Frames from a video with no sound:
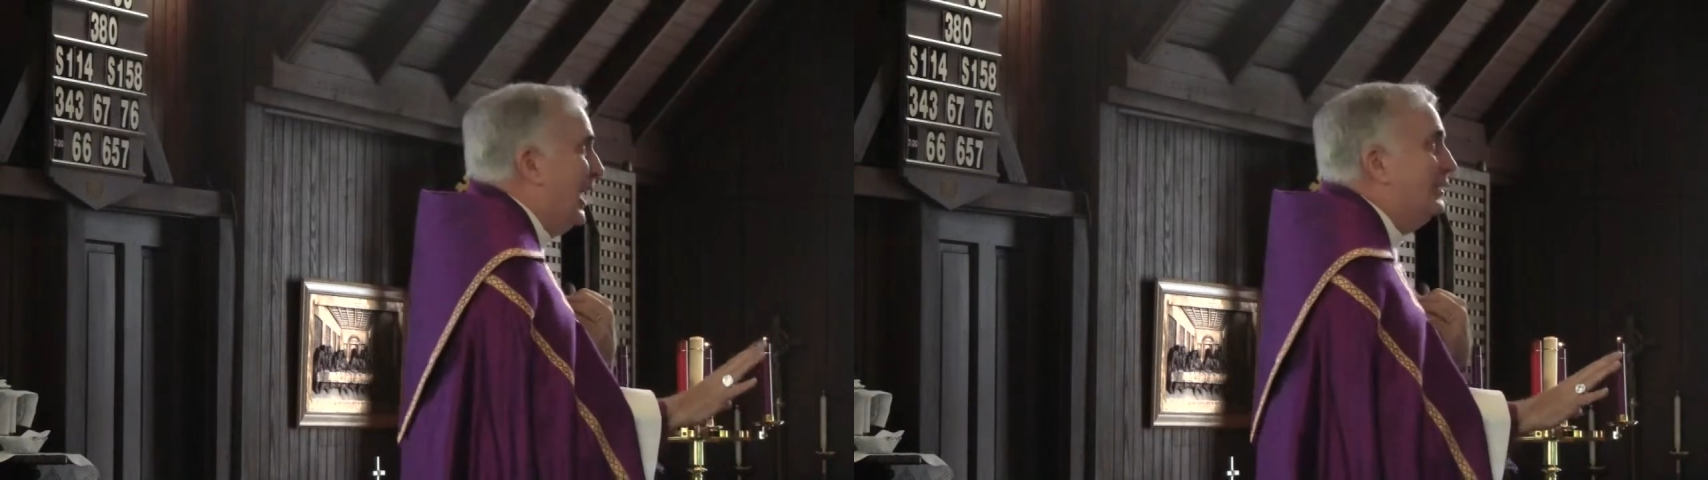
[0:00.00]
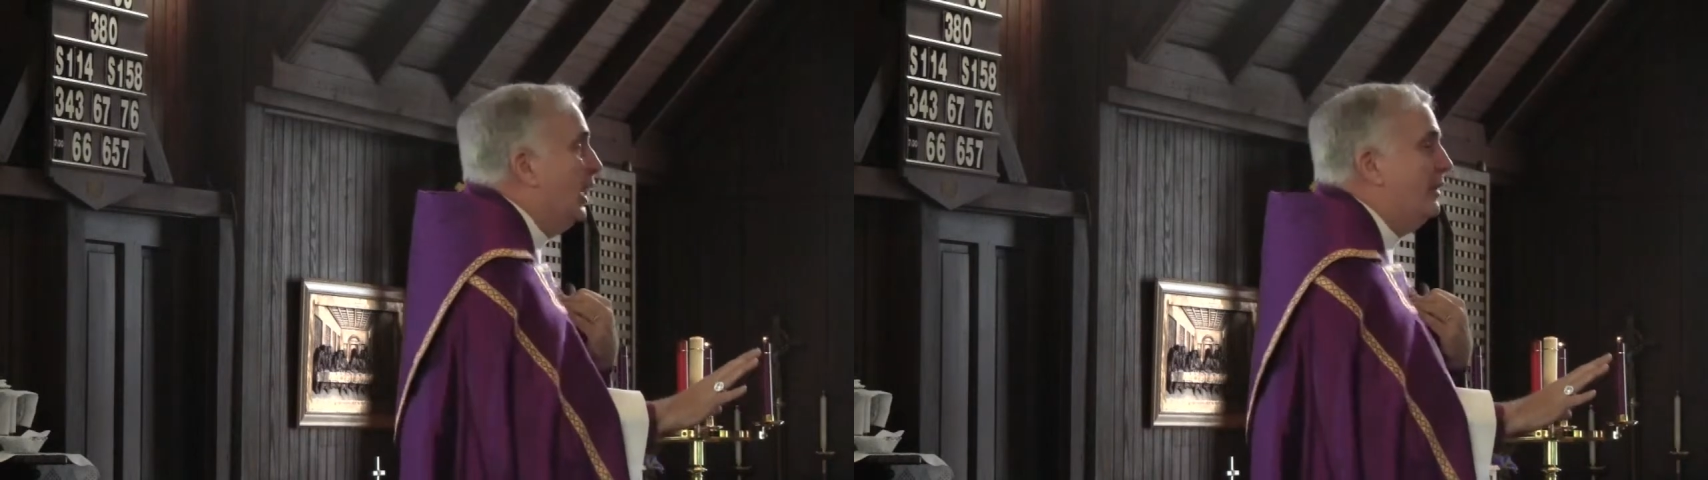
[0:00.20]

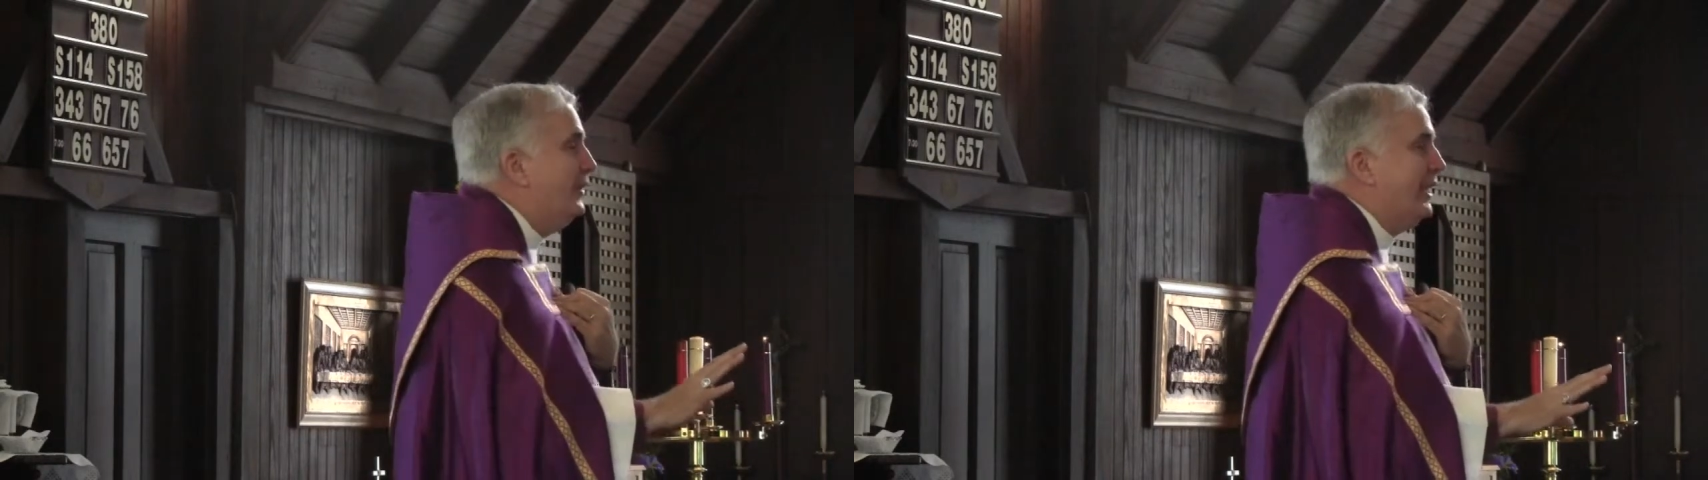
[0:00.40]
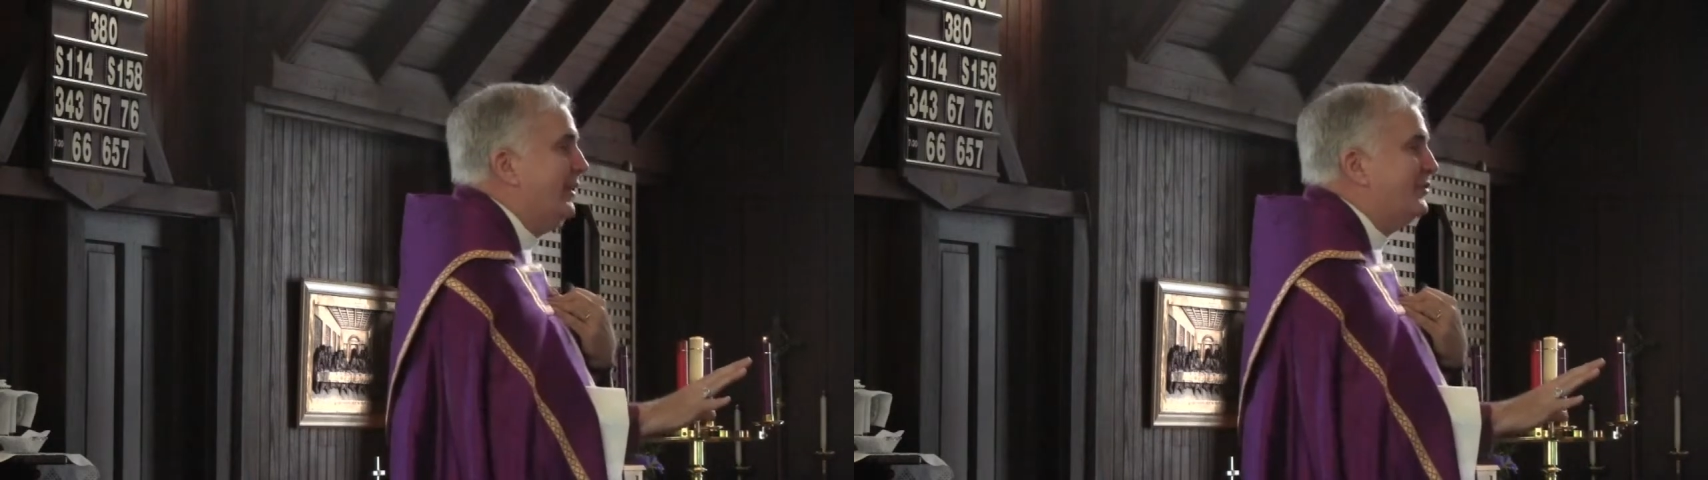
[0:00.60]
I
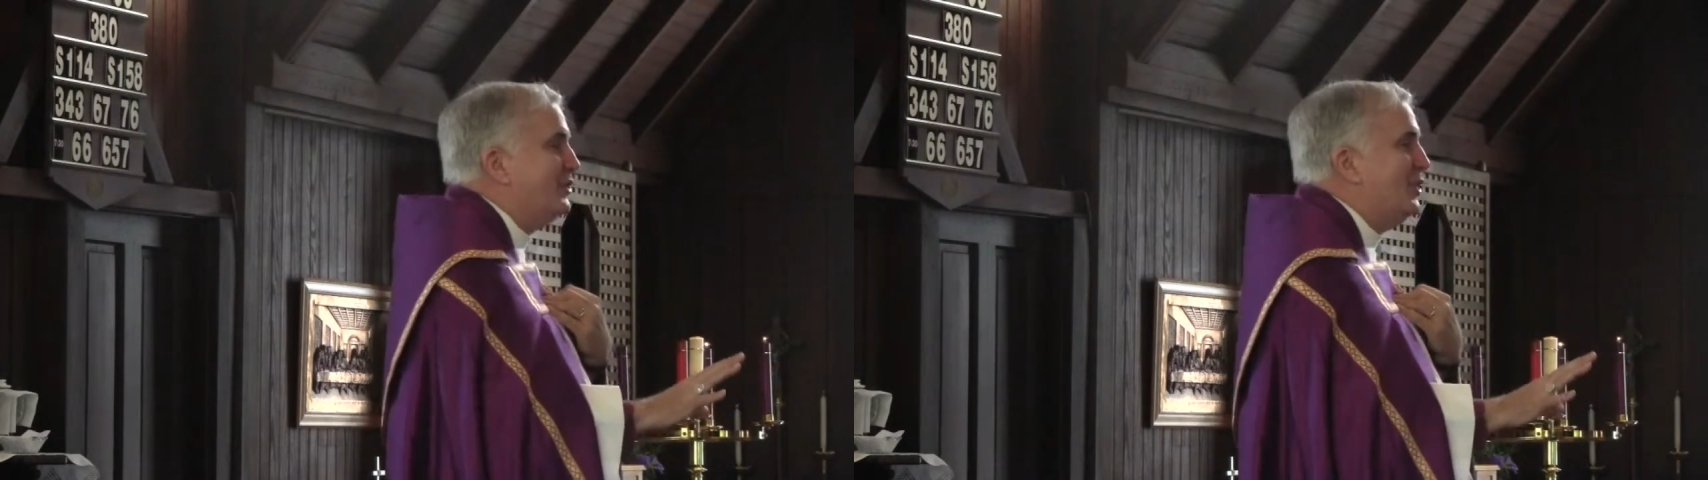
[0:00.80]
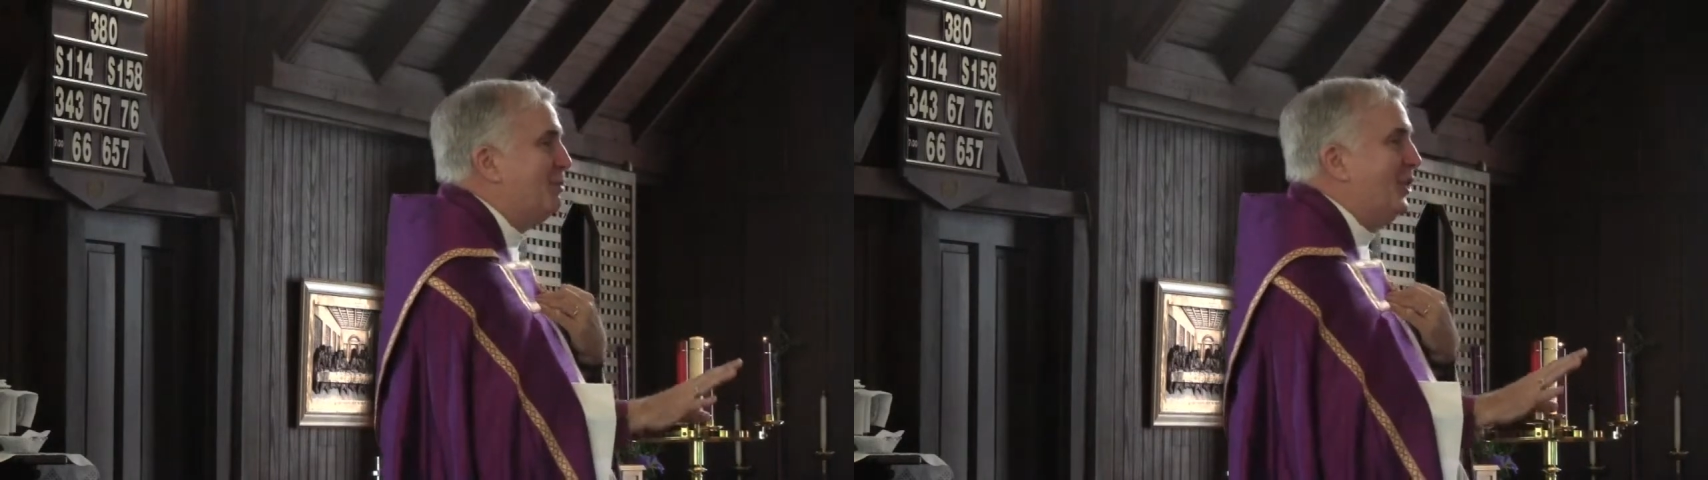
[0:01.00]
love the gifts and the